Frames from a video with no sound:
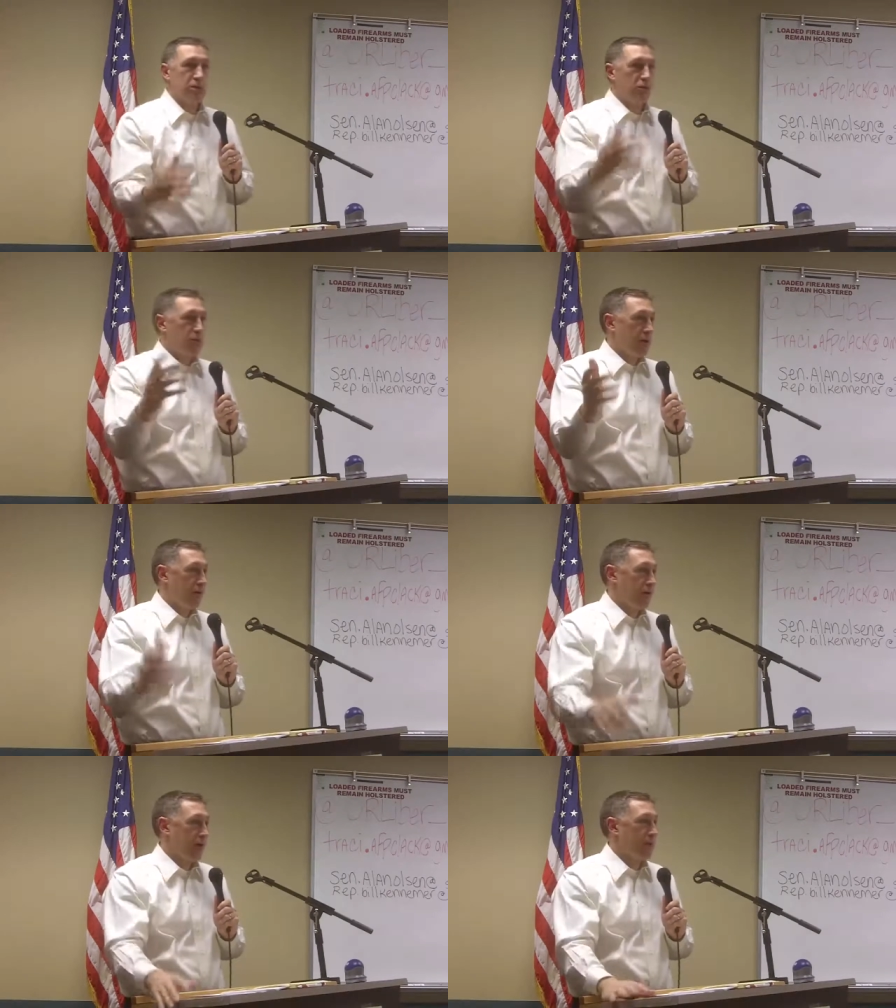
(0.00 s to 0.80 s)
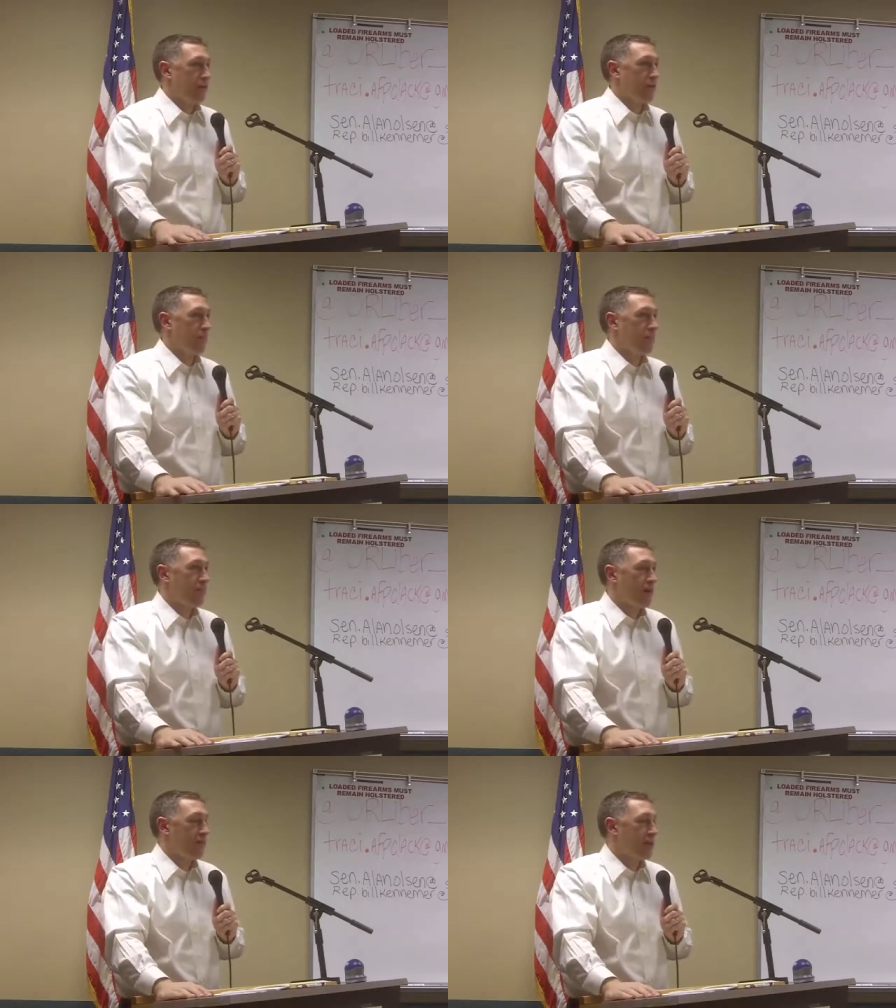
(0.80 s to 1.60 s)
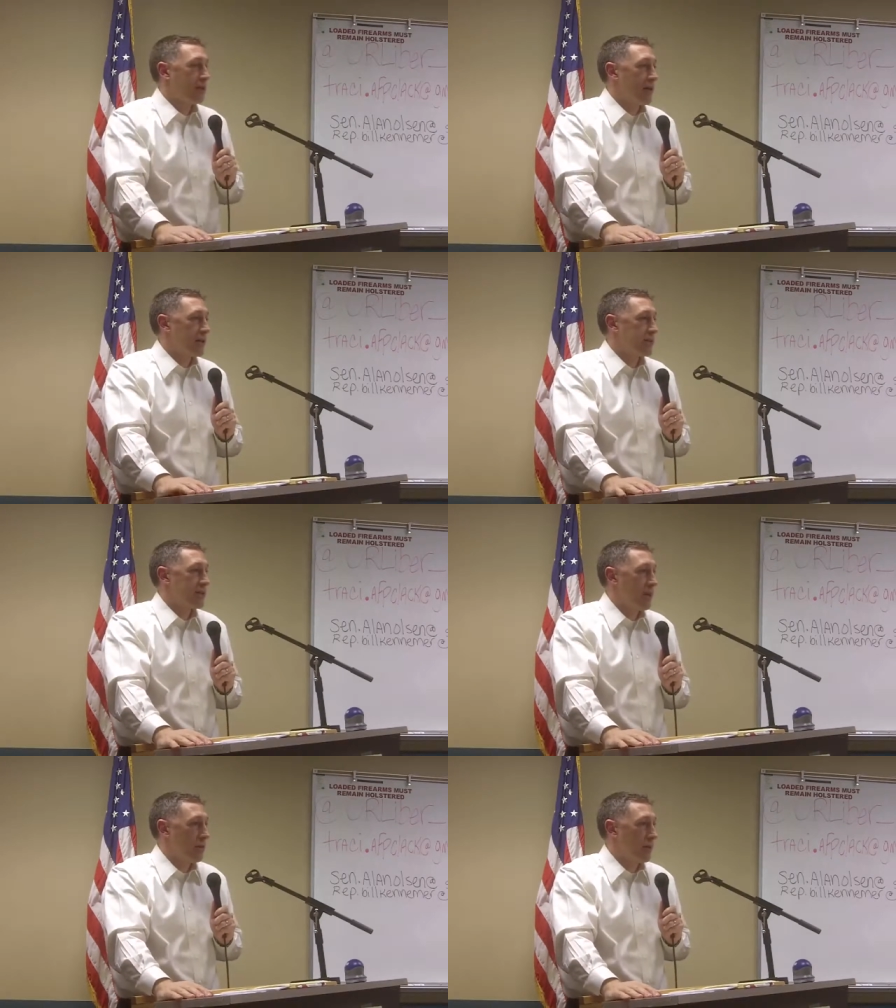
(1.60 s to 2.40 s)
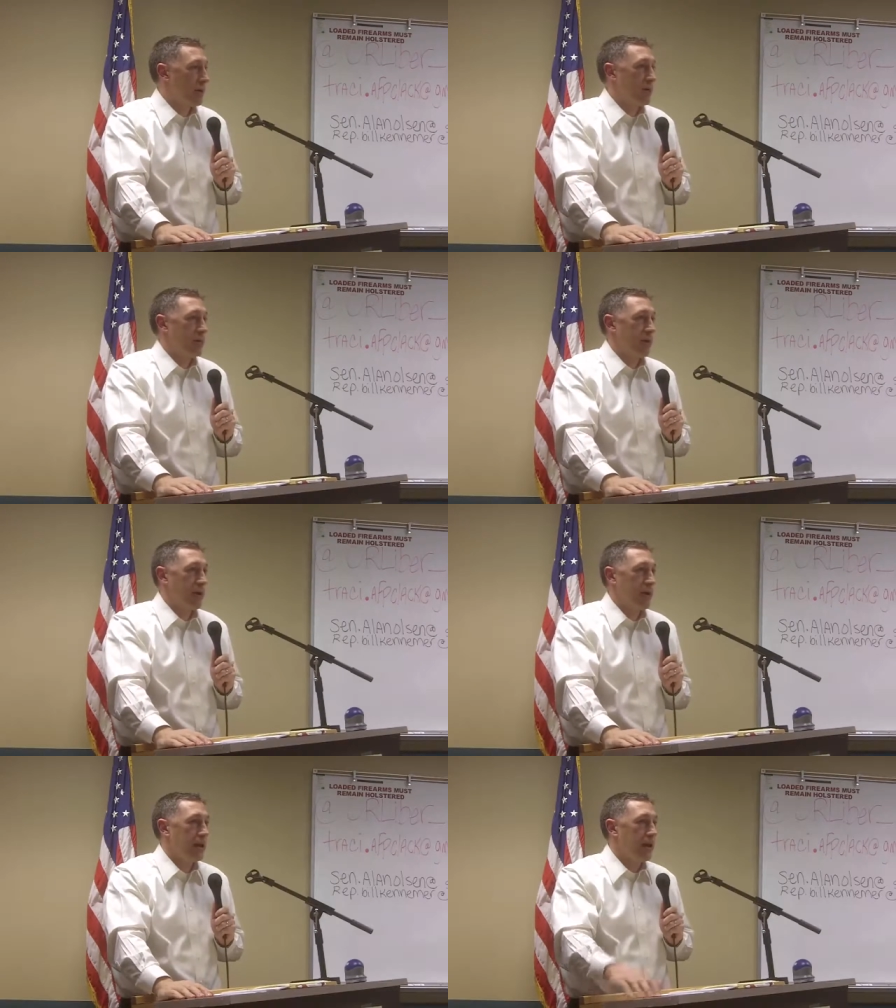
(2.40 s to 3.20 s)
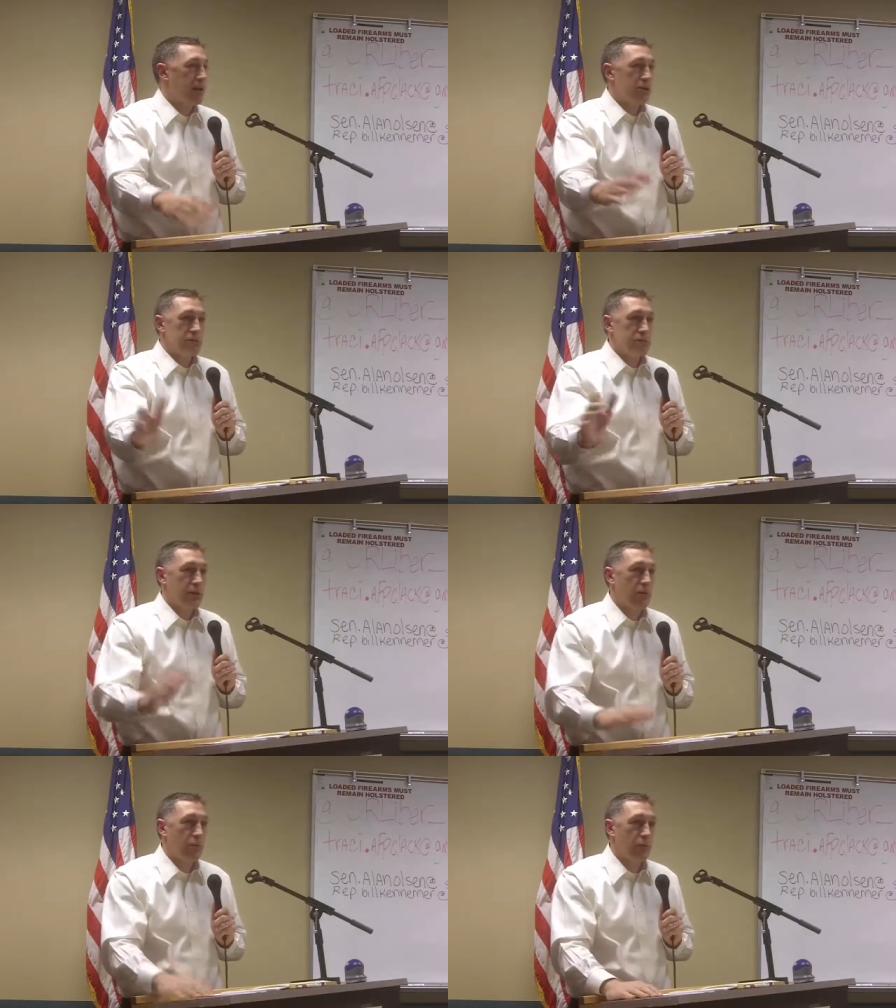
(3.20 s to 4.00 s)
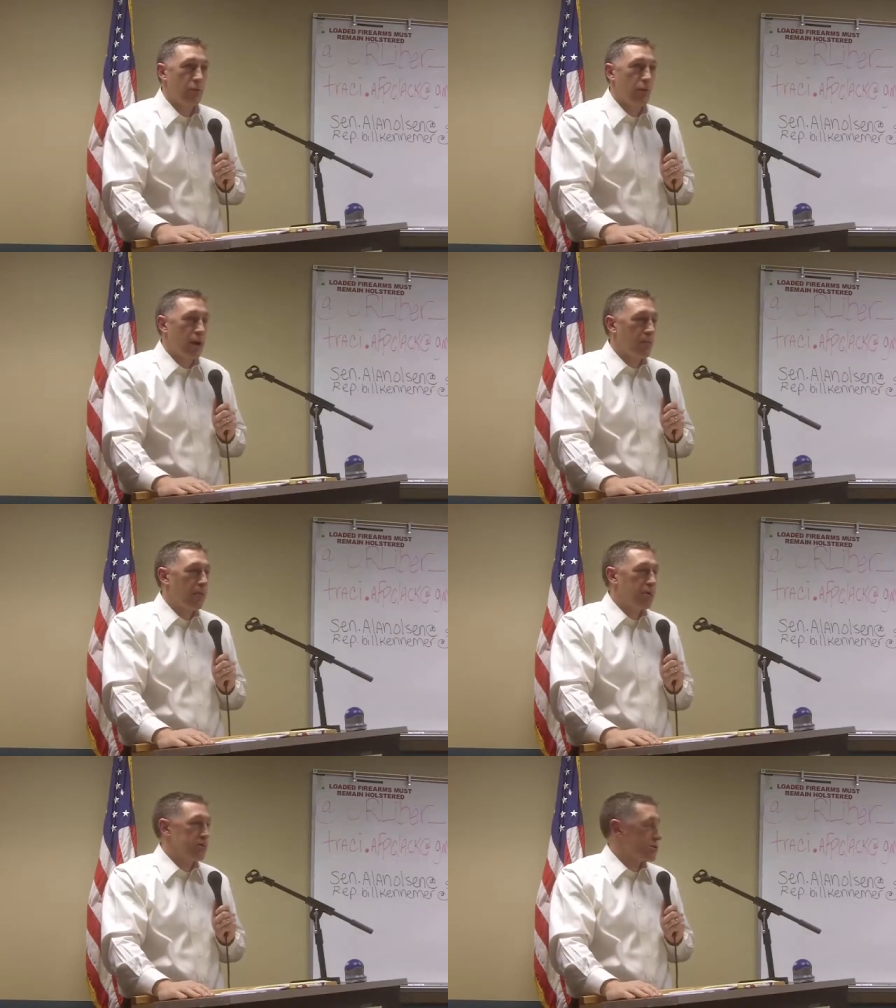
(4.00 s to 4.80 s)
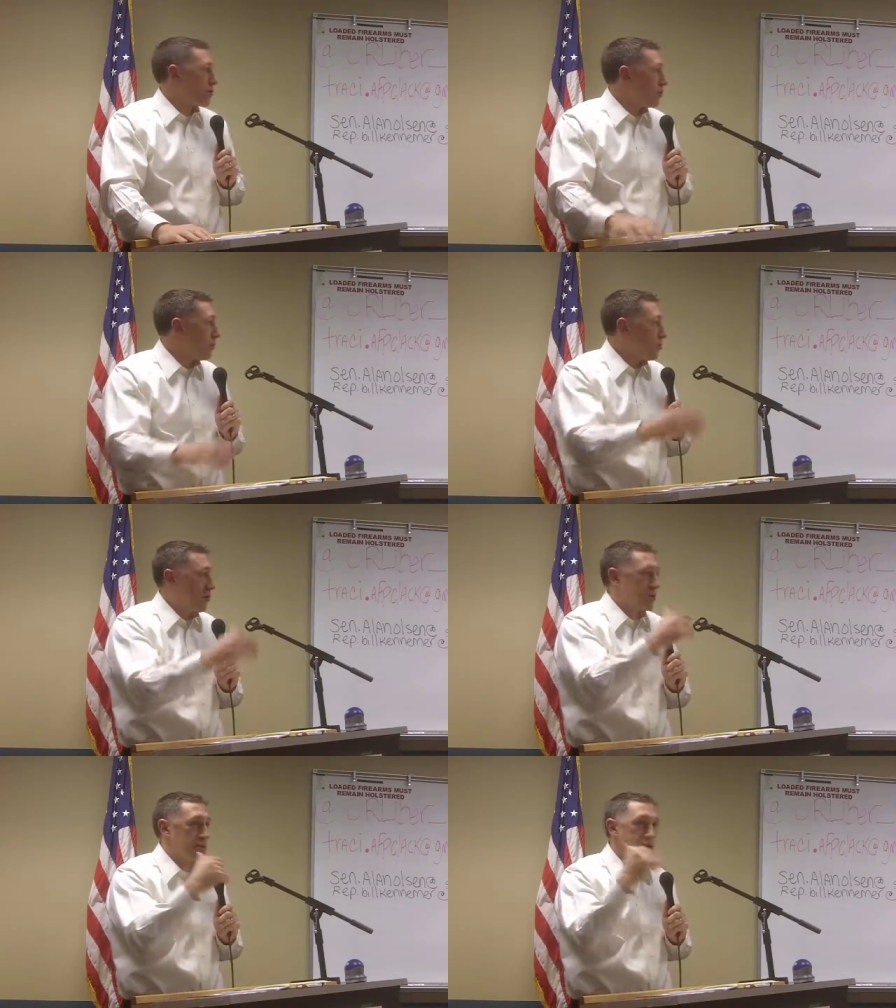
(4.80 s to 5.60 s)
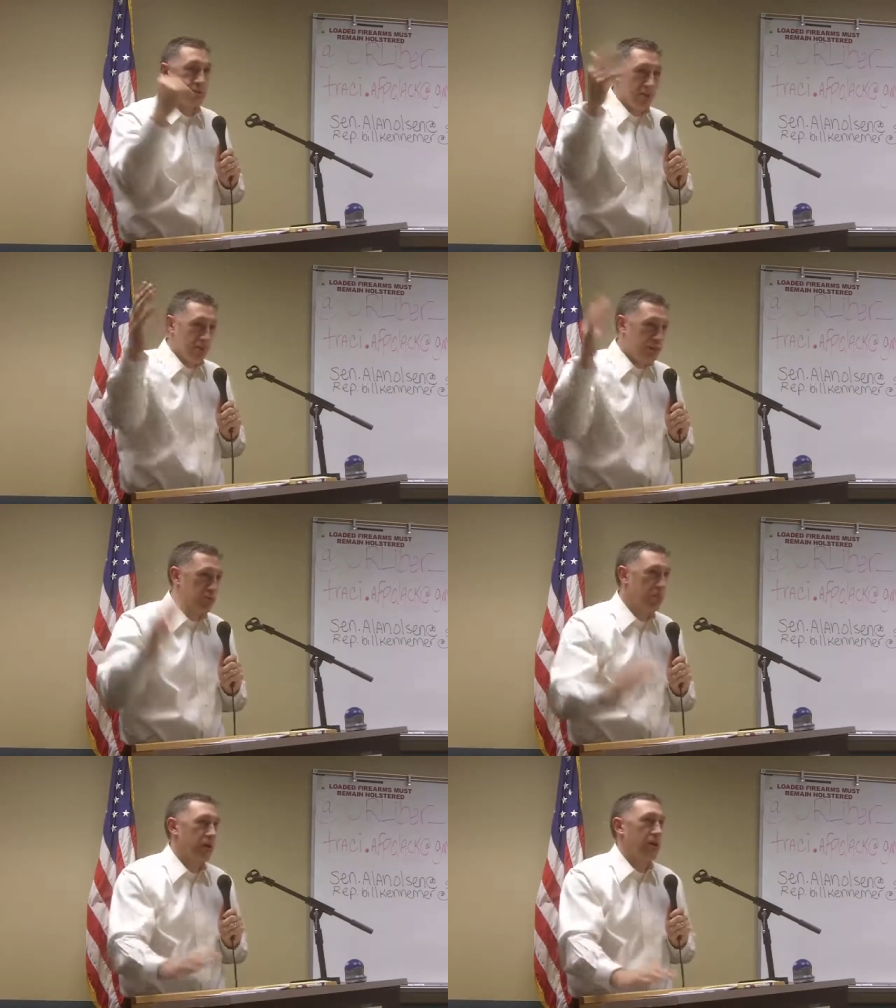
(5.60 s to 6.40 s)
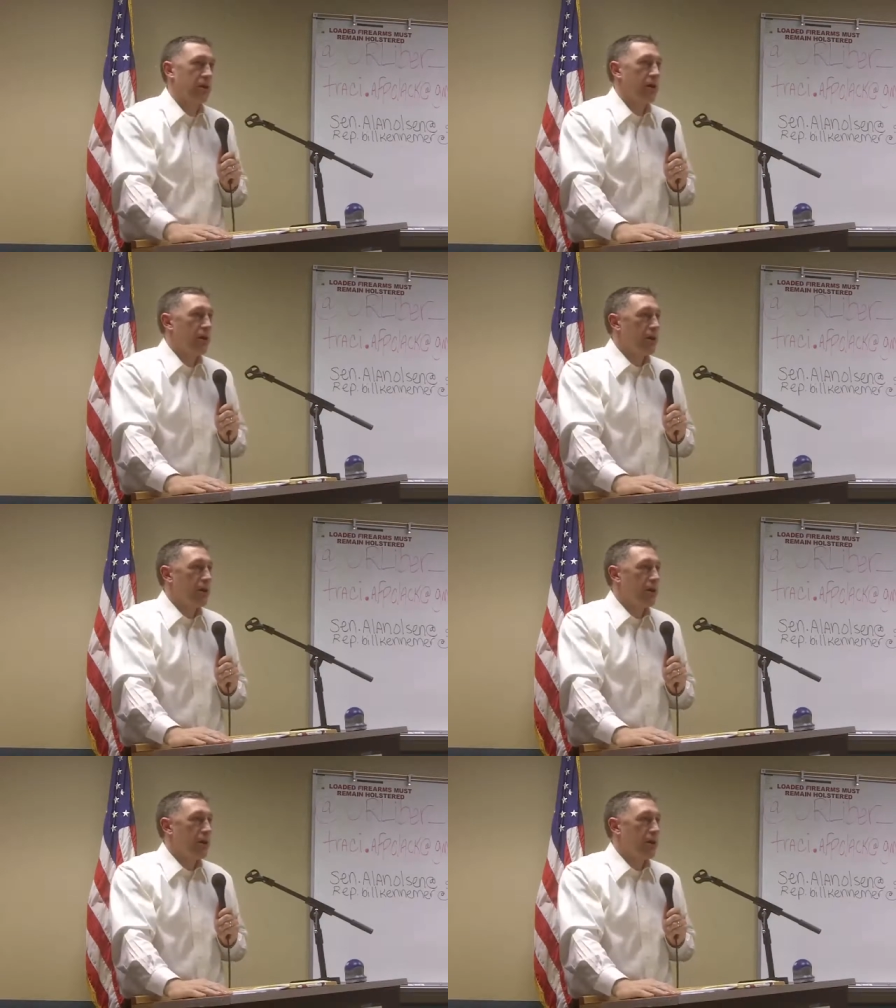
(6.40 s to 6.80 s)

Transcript: You've, if any of you are involved in the Clackamas County Republican Party, you see we're doing water boards and school boards, and you see Richard Burke,